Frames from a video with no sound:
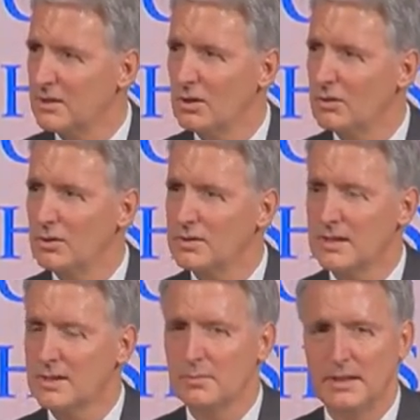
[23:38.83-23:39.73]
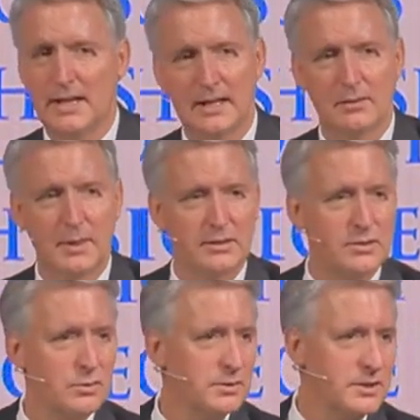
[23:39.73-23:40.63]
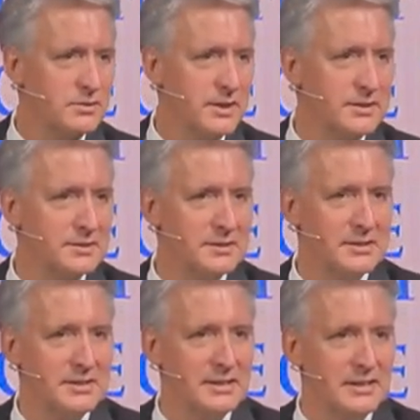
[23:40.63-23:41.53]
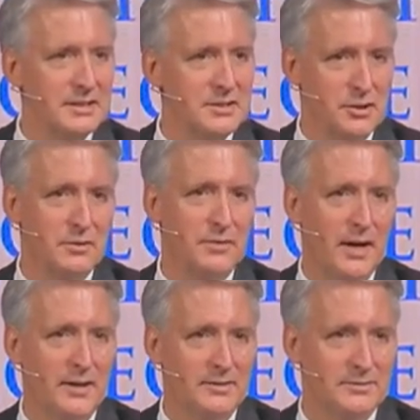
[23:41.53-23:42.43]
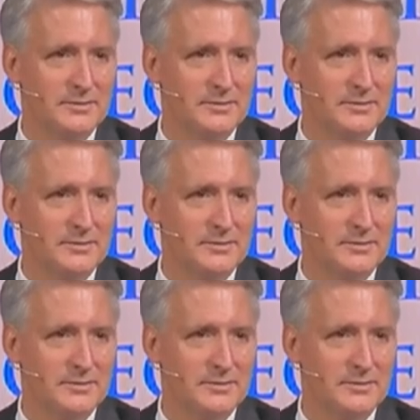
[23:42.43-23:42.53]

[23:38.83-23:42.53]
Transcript: no, you said something negative about the school district, so you're fired.